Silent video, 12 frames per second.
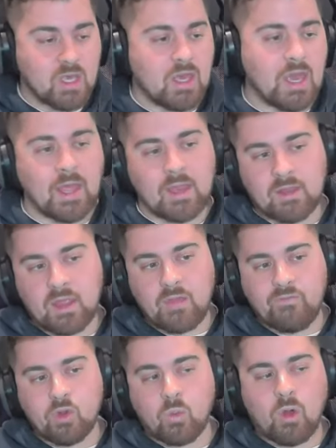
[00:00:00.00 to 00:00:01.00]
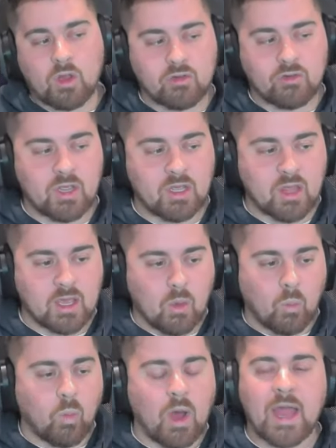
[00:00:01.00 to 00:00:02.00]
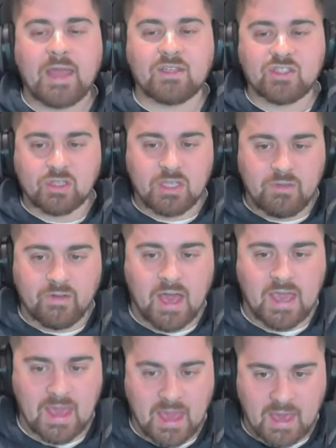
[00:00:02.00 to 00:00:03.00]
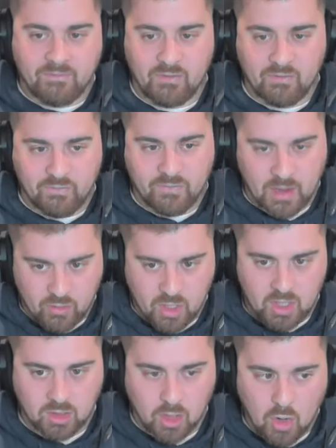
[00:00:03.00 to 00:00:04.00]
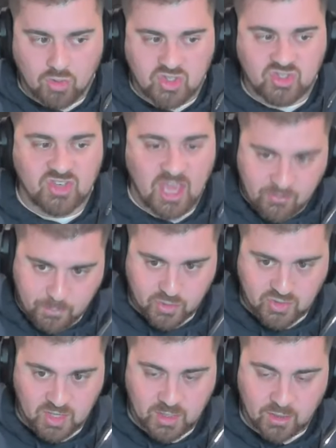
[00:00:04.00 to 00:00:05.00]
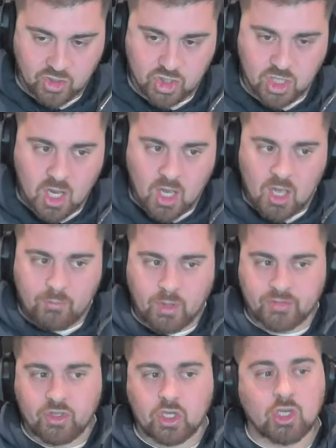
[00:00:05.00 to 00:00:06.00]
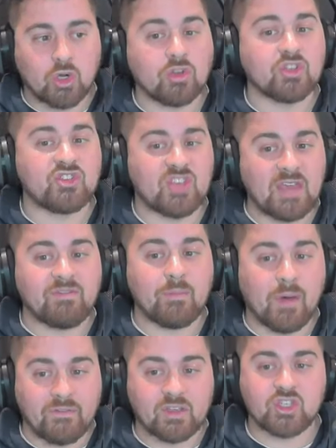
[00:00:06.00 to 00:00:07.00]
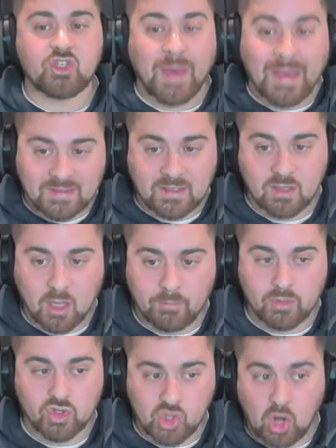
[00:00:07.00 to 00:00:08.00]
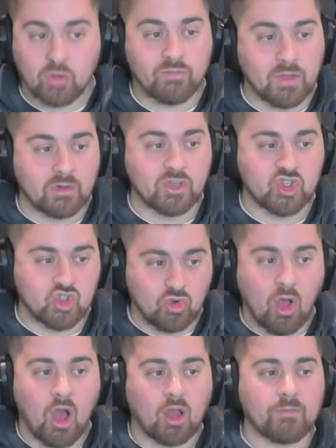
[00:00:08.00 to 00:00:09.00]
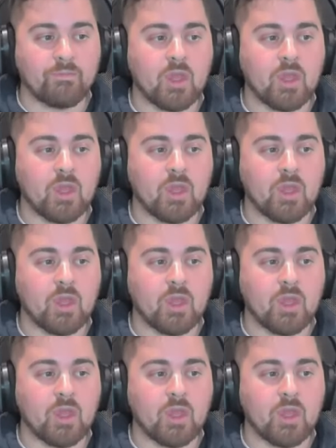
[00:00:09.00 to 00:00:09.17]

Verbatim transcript: And if you're wondering, like, why does Levi have a very low save percentage, but the goals saved above expected numbers are very strong?